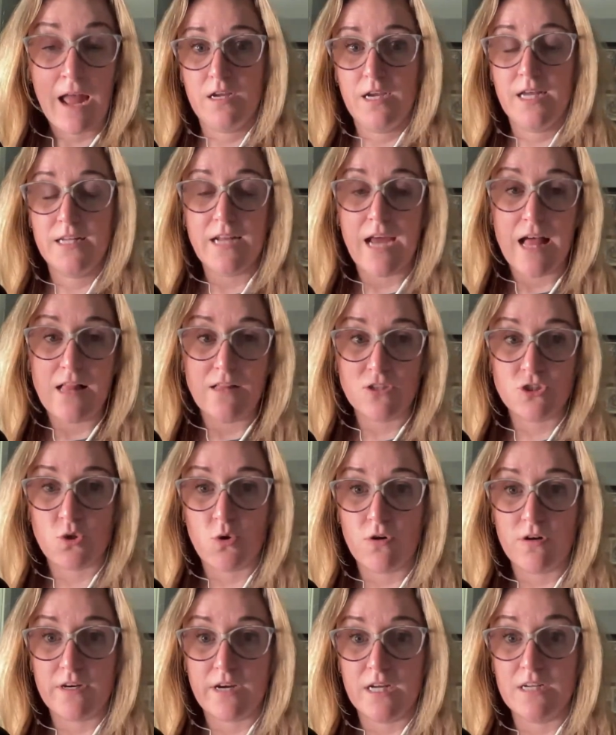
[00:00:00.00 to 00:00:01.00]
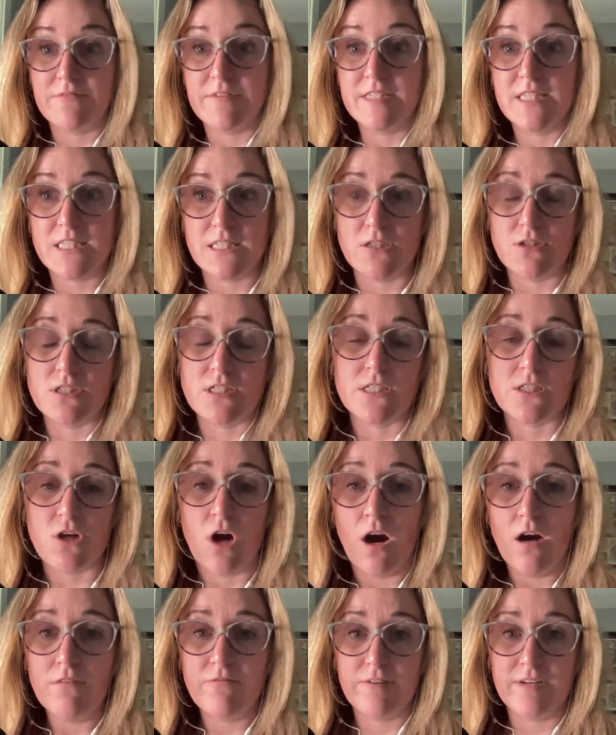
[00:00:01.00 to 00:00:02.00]
And Alex Cora kind of instills his
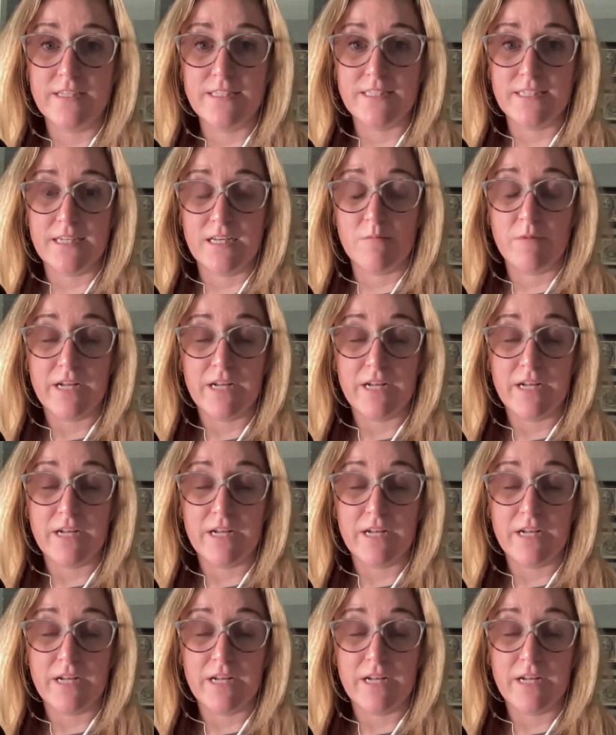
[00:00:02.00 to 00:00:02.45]
confidence in him.